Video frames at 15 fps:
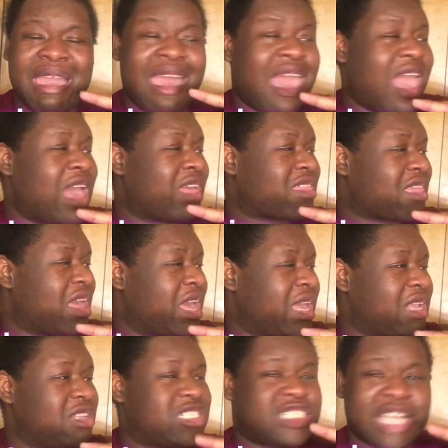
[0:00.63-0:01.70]
as
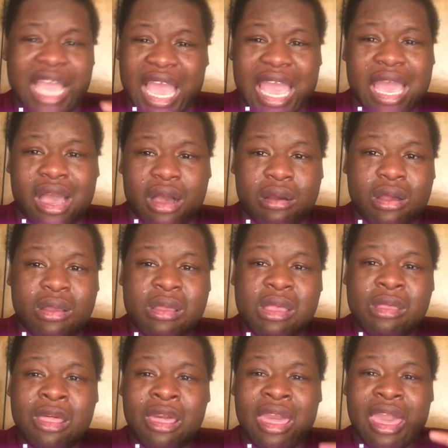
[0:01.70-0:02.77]
a child,
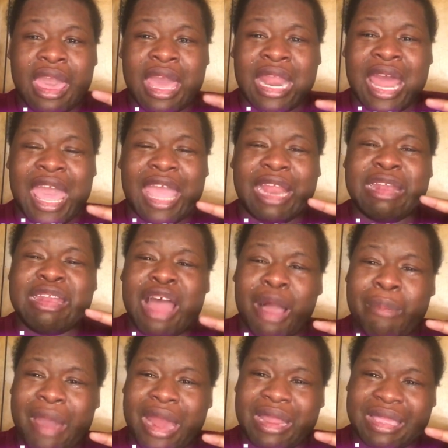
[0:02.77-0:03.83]
and ain't
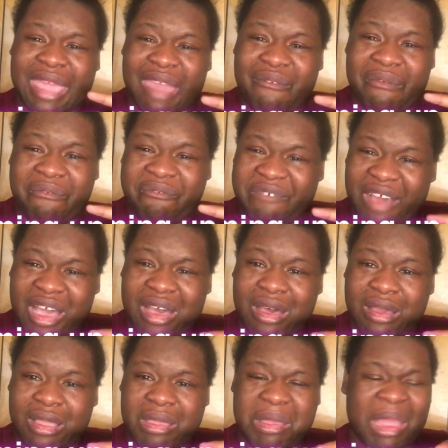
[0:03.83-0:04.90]
nobody give a
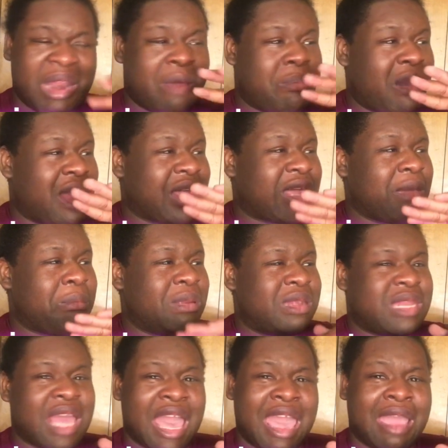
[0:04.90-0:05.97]
fuck, ain't nobody give a
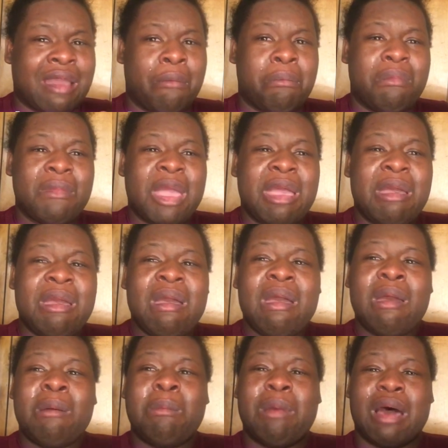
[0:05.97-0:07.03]
damn,
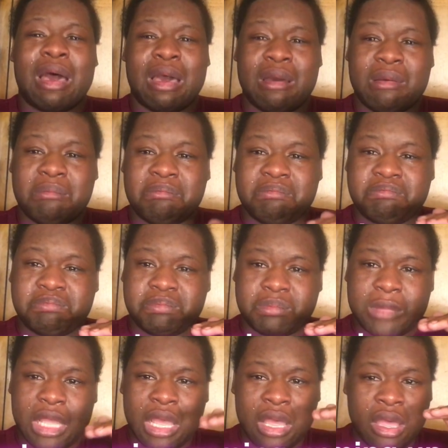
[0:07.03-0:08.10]
but,
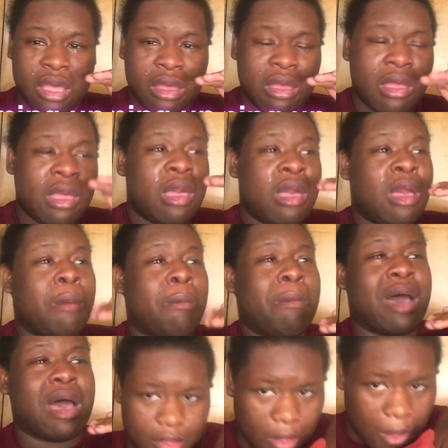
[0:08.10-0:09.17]

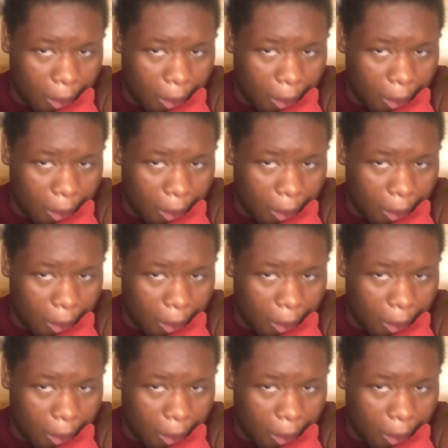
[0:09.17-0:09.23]
but,